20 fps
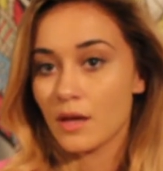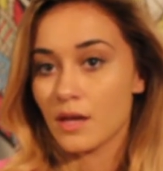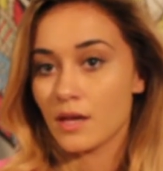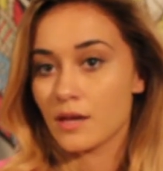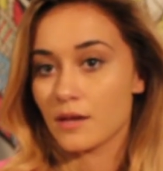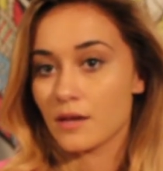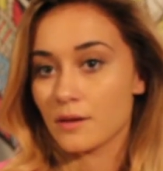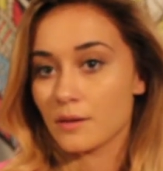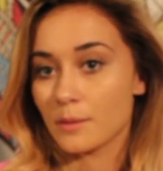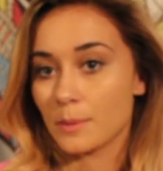
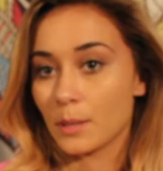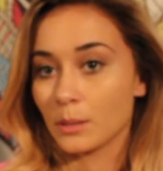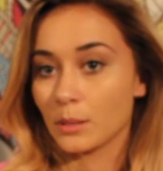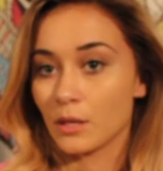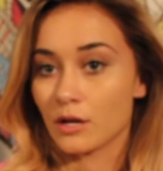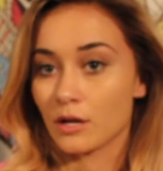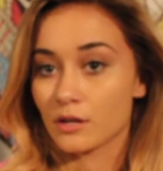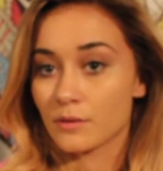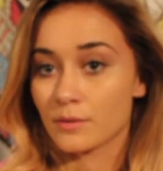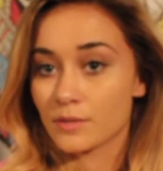the
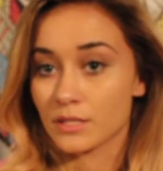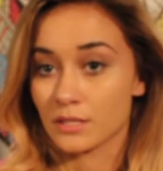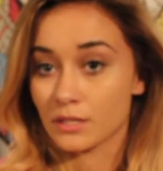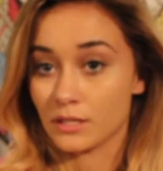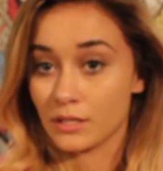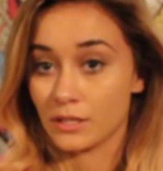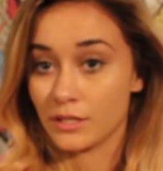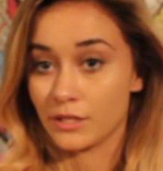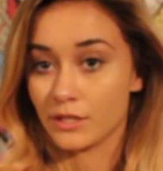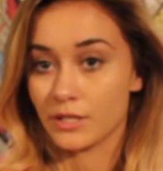longer it was in
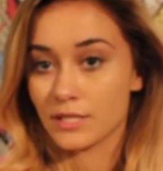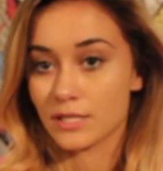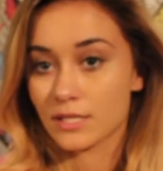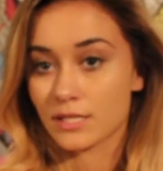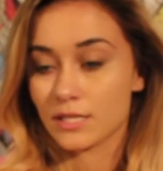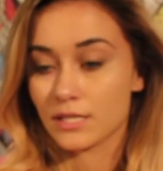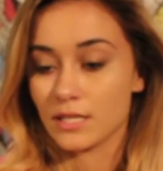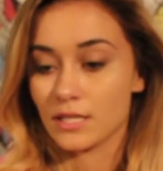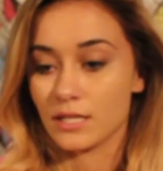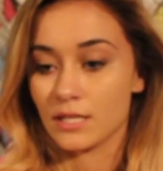
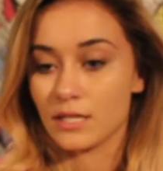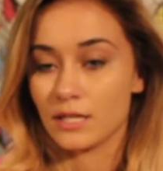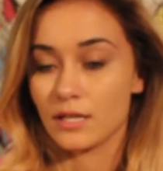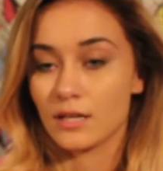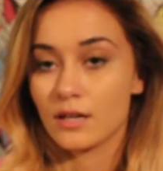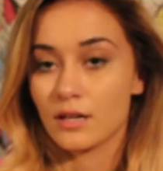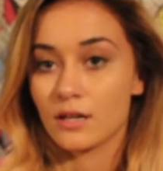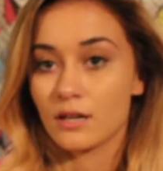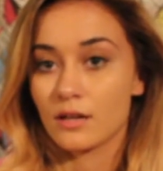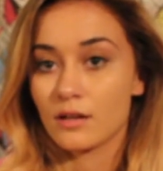clearance, the
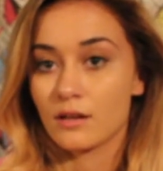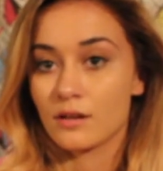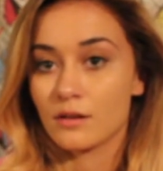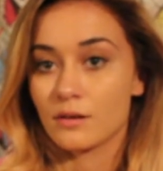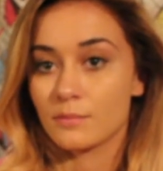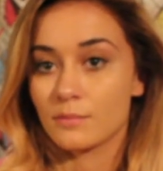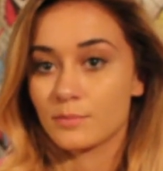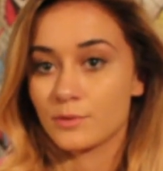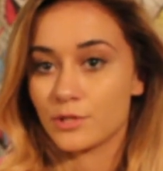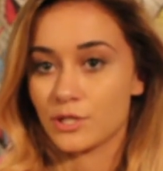
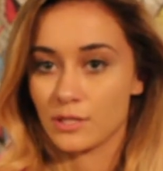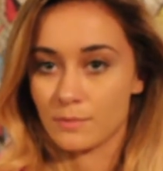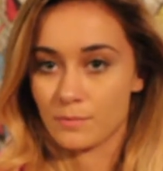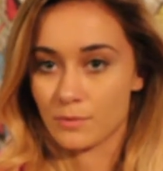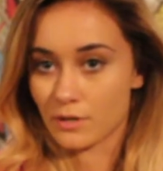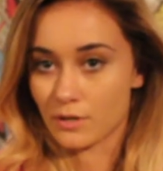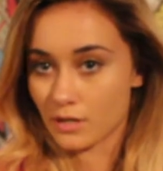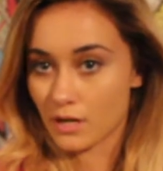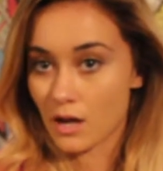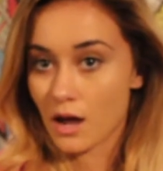
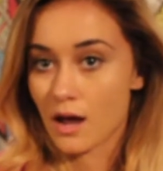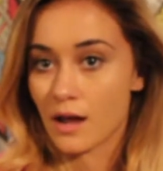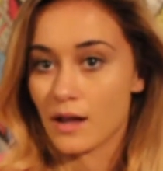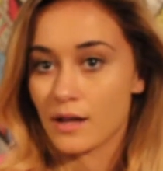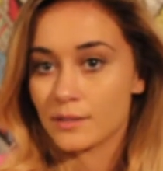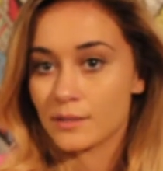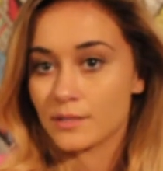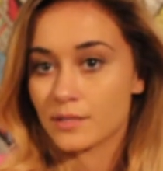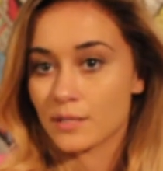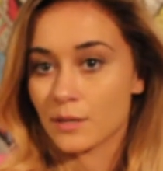cheaper it
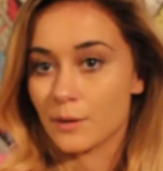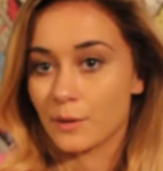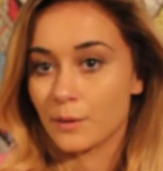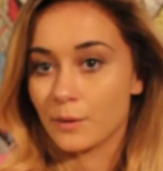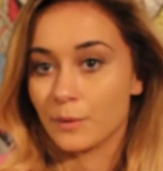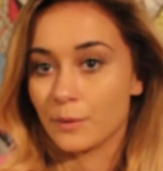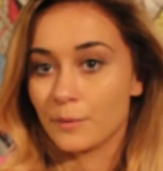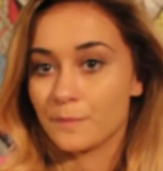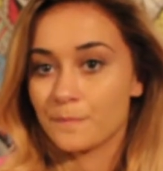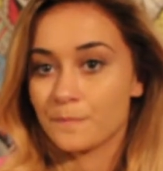got.
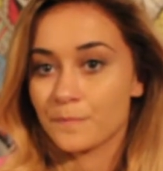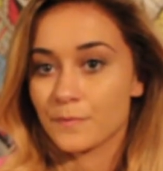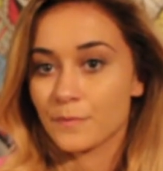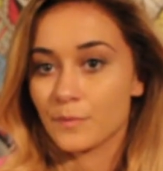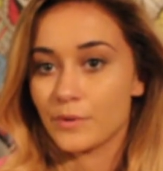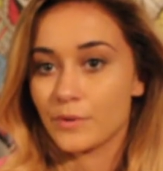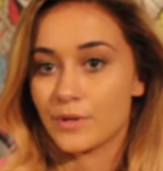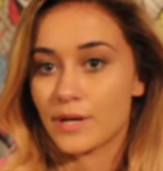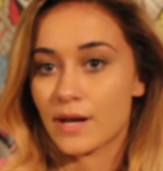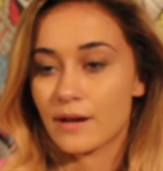So
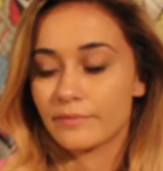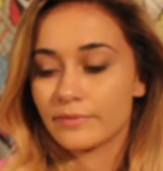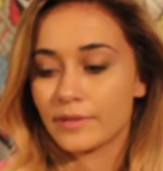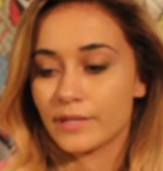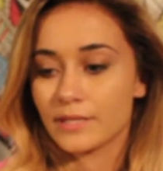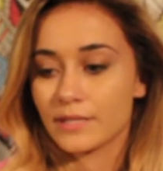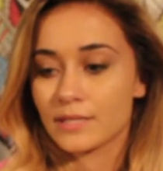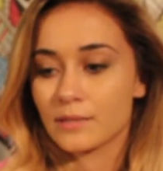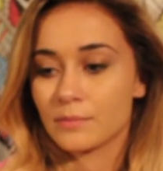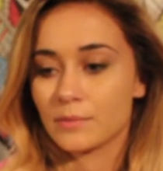we would have
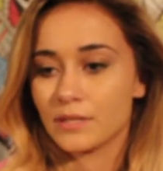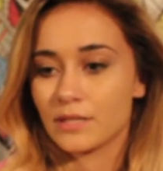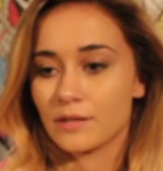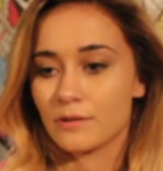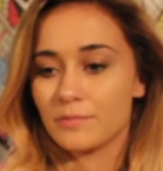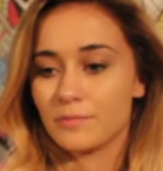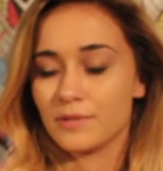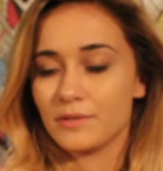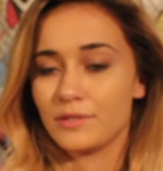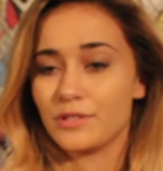something that
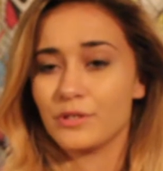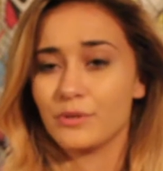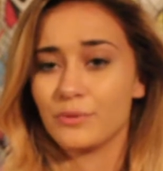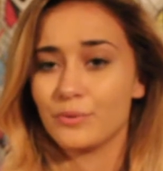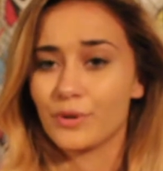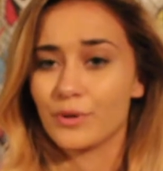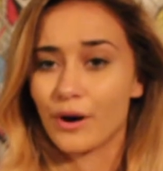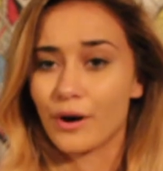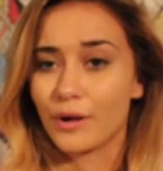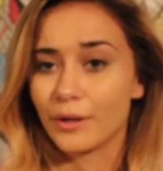would be
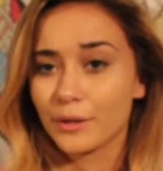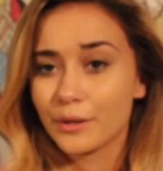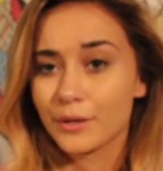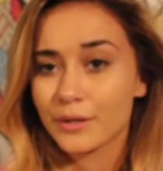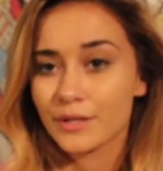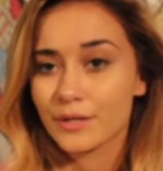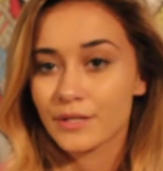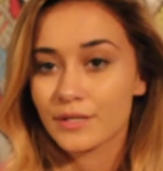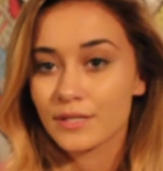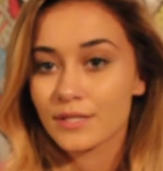
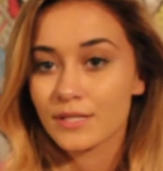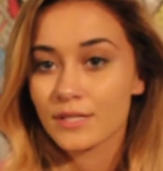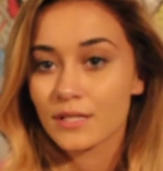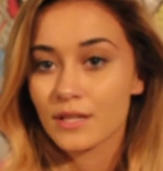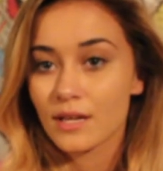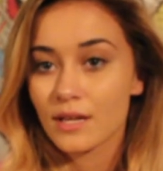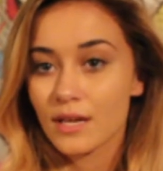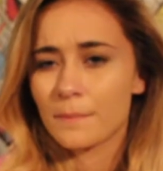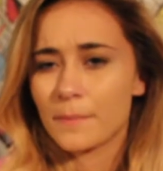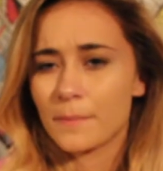$2.
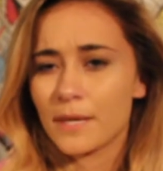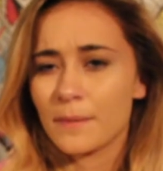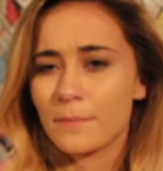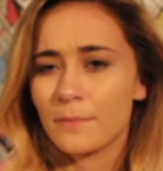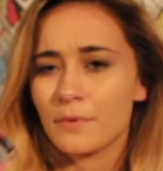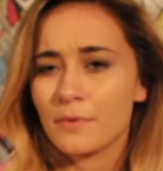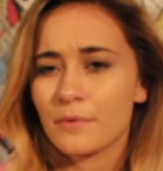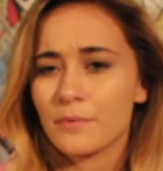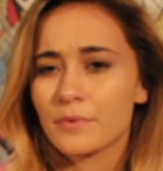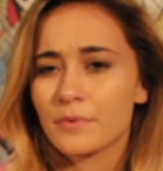
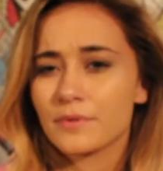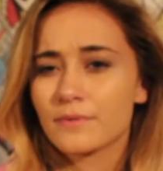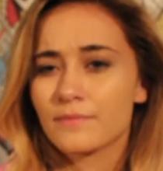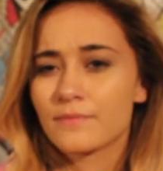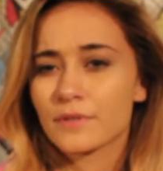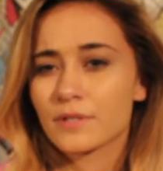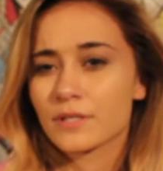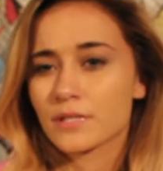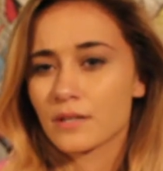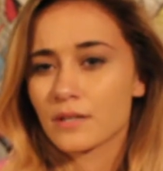People would
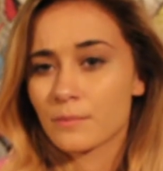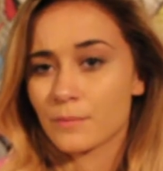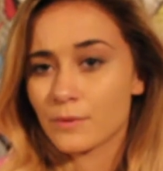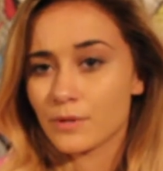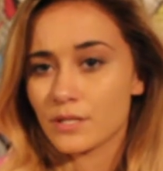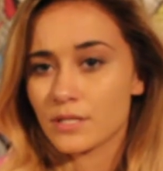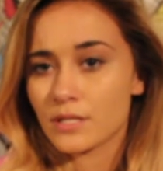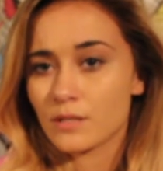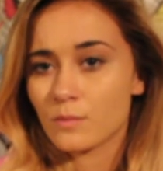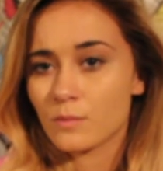for some
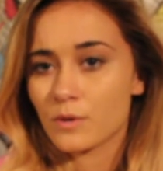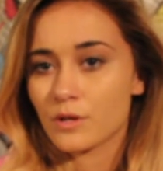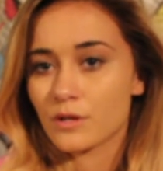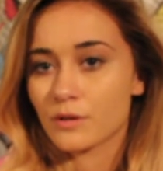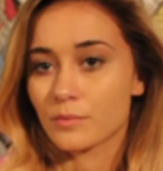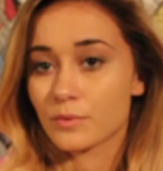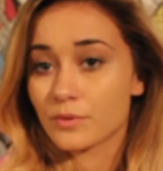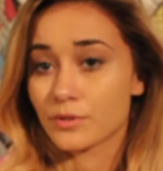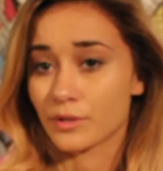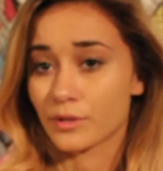reason want
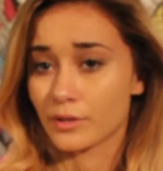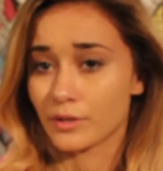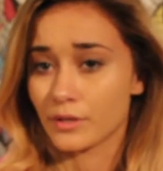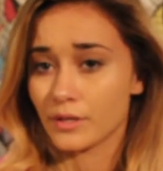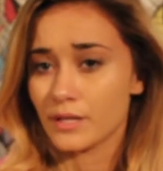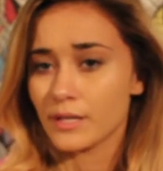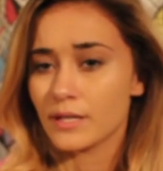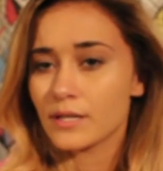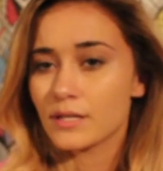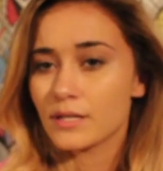to
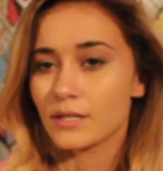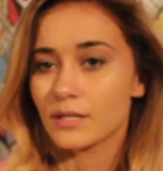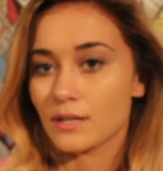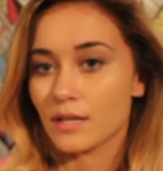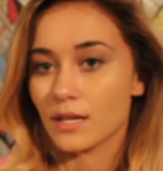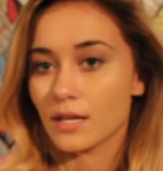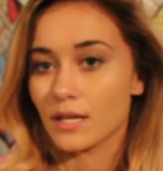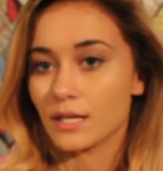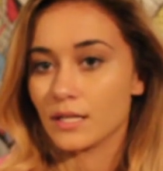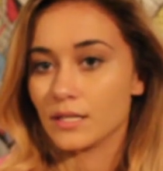return it,
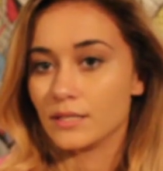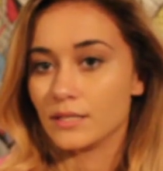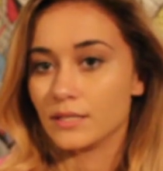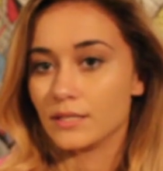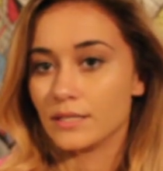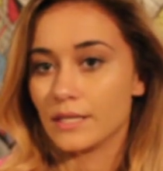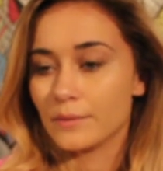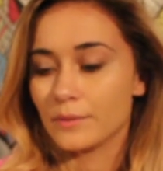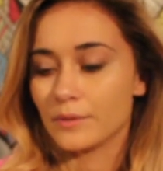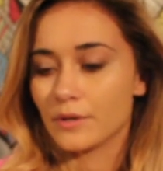
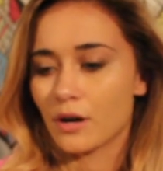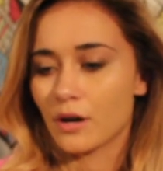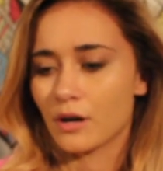and they would